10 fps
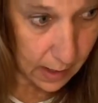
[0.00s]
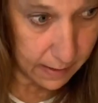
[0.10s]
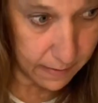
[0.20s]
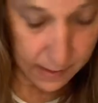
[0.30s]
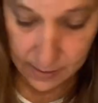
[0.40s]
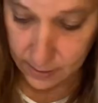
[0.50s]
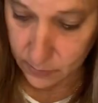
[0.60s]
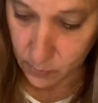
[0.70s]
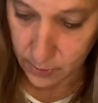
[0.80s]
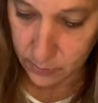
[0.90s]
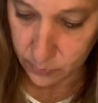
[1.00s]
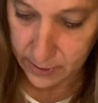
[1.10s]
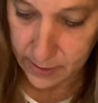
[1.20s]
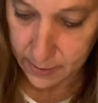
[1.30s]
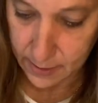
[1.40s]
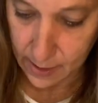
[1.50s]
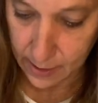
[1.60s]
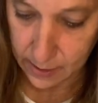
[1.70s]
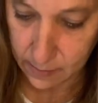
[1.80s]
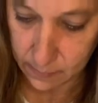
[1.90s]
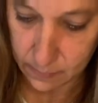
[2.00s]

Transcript: I think this one is Redesign.